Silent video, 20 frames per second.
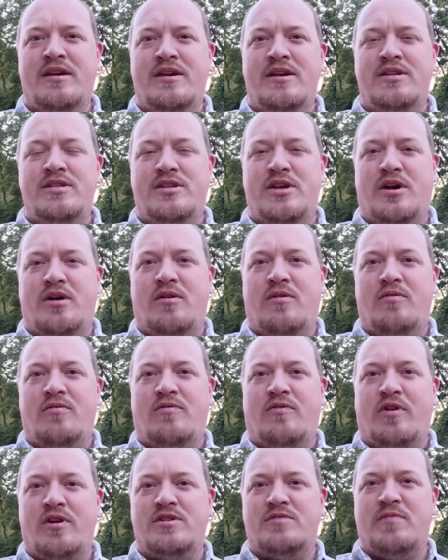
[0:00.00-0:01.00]
So
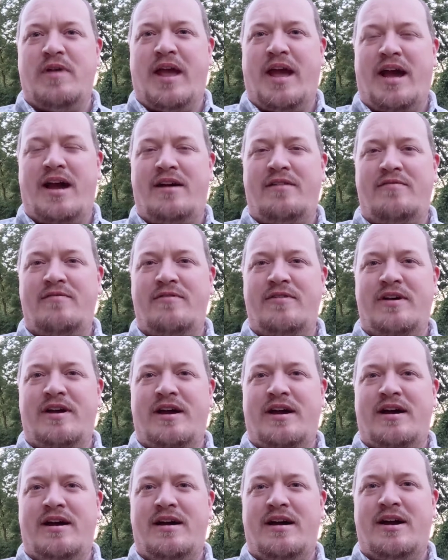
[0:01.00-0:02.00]
first we have
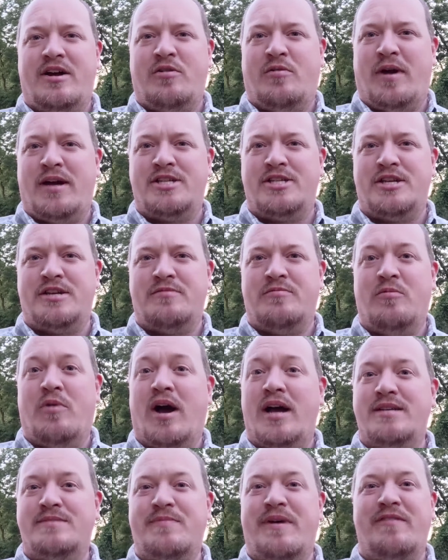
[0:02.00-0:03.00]
a question.
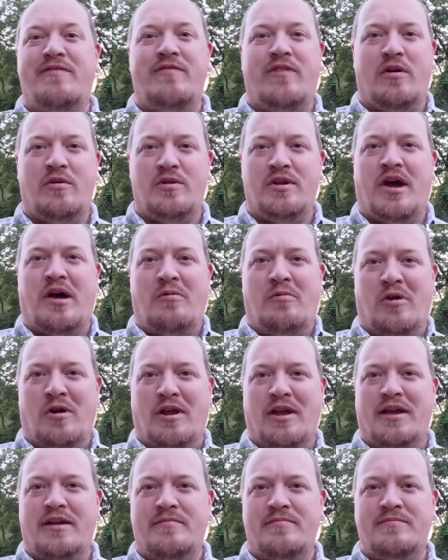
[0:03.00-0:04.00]
Why is my phone not
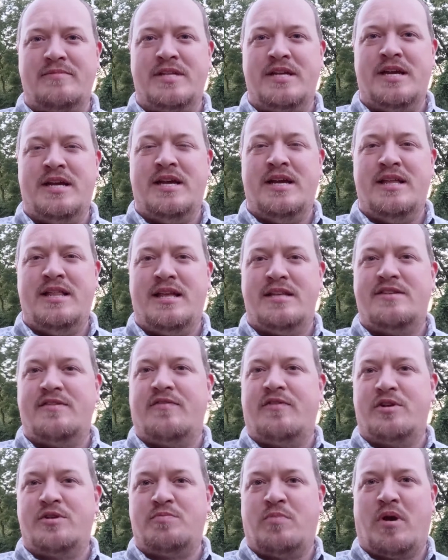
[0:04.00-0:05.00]
working? That's the
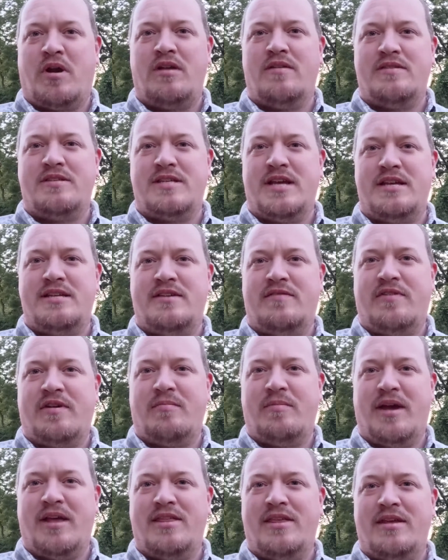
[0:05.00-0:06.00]
first part of the
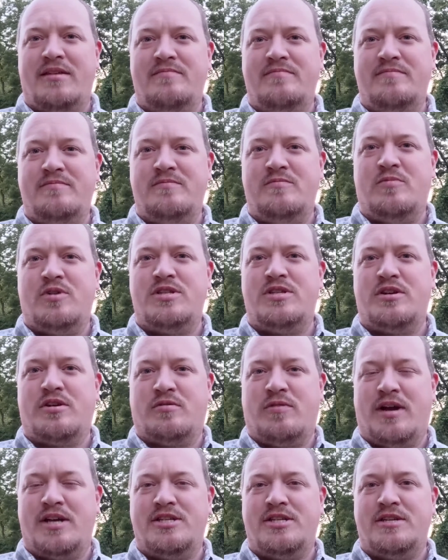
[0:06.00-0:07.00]
scientific method. What's your
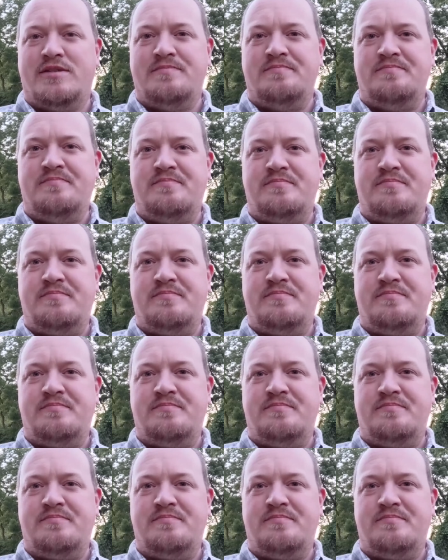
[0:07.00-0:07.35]
question?